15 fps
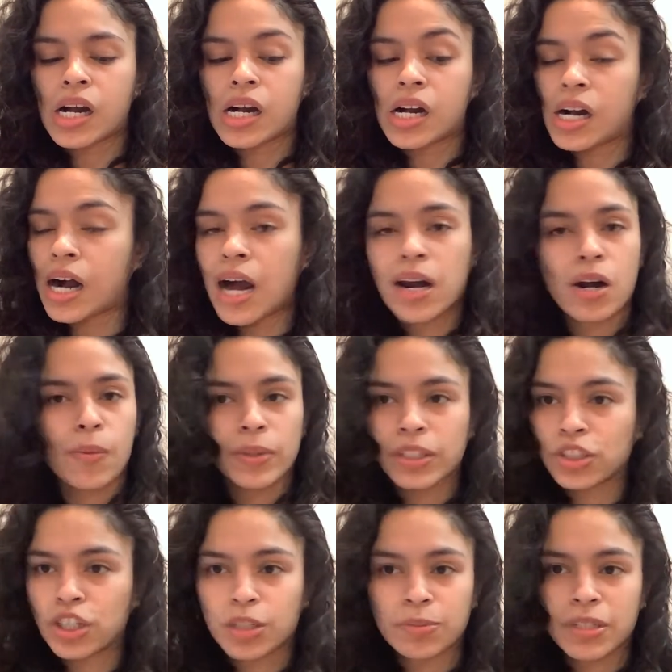I don't know what the
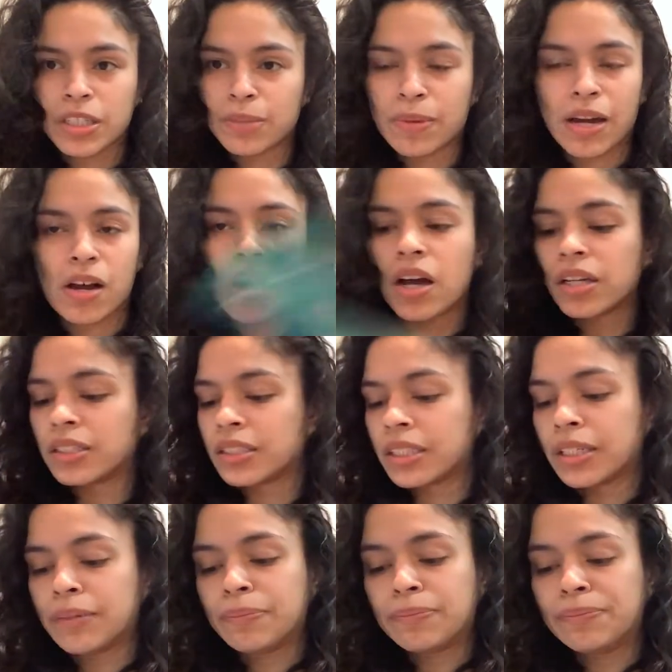judgment is about,
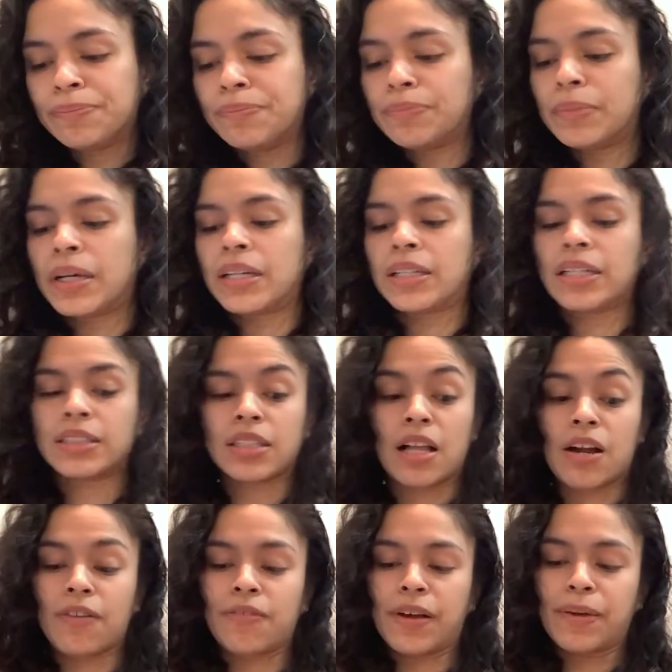honestly, but let's
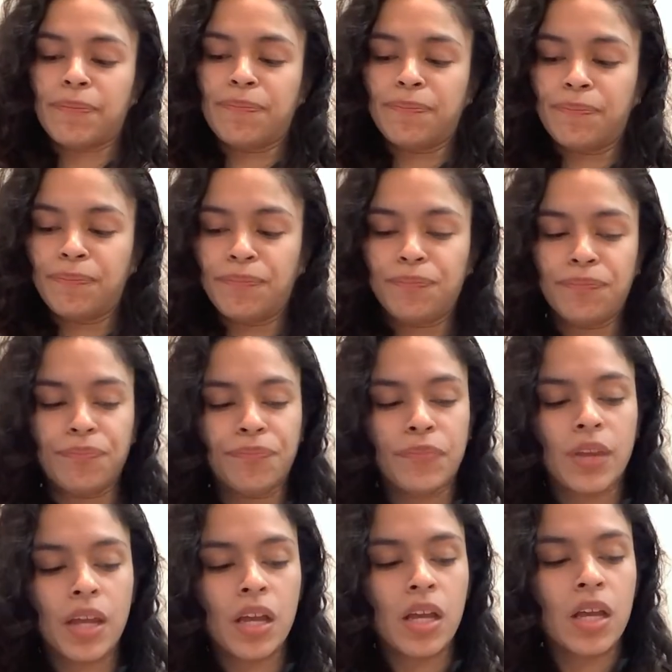clarify.
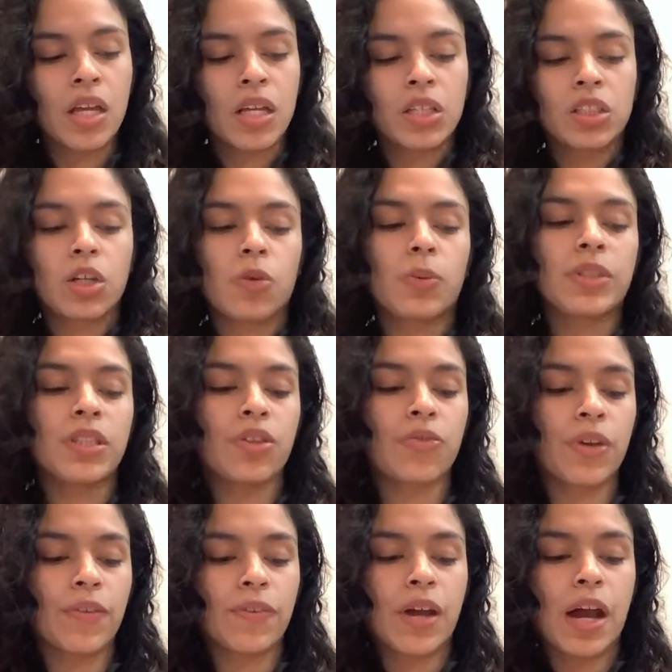So what's the Three
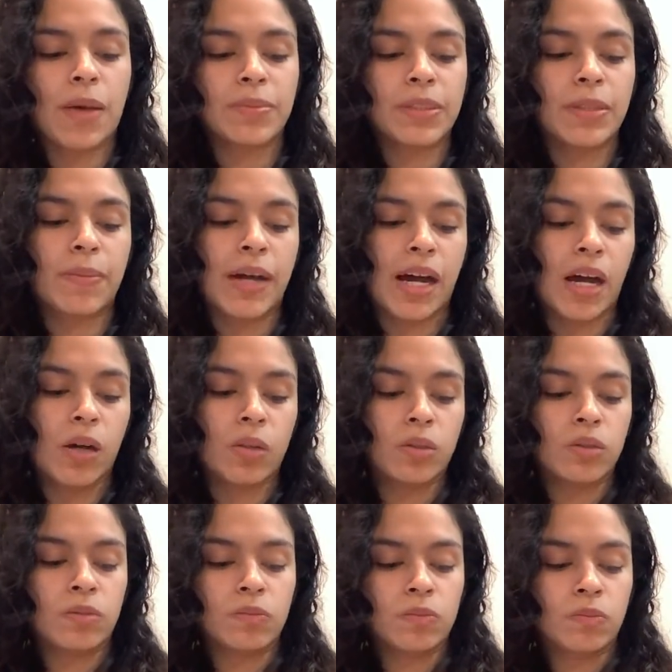of Cups about?
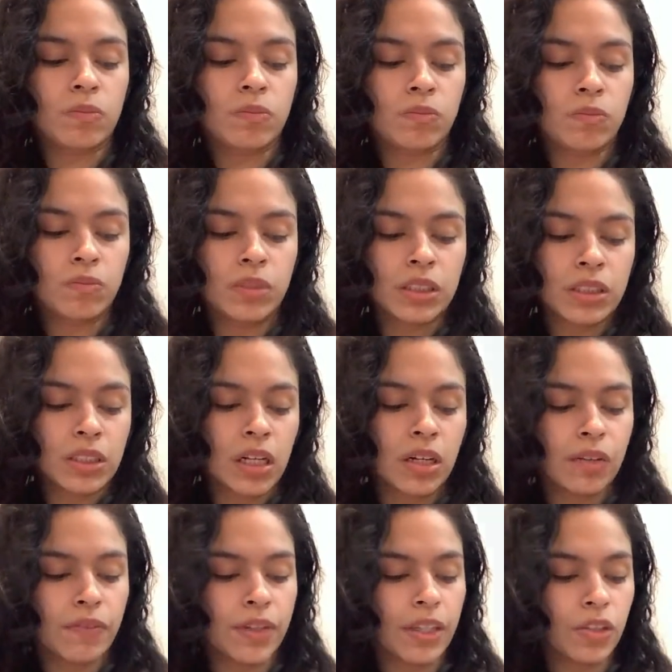Please
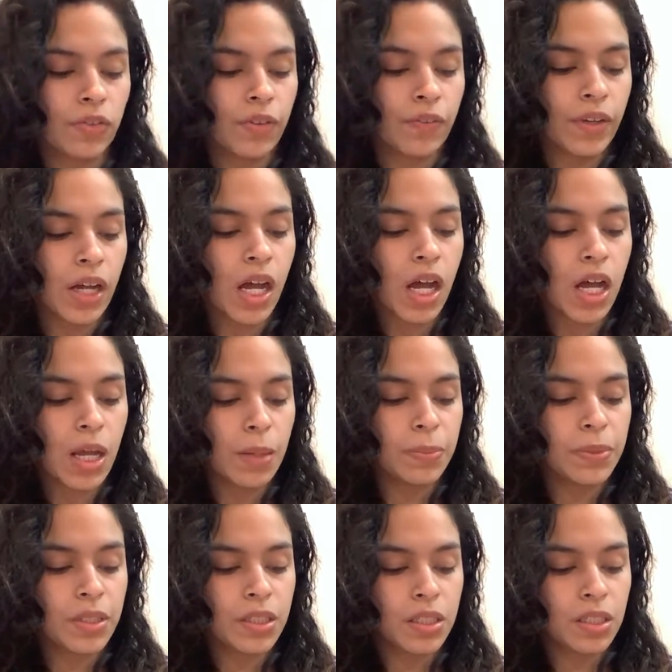clarify the Three of
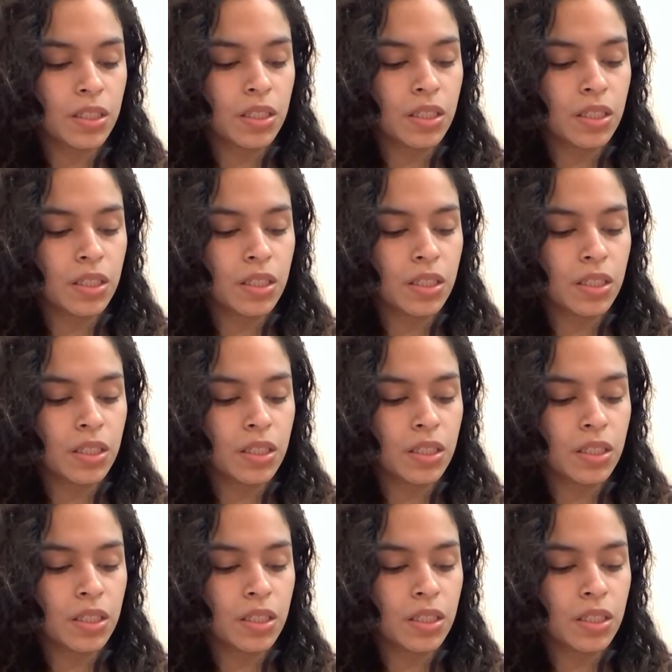Cups.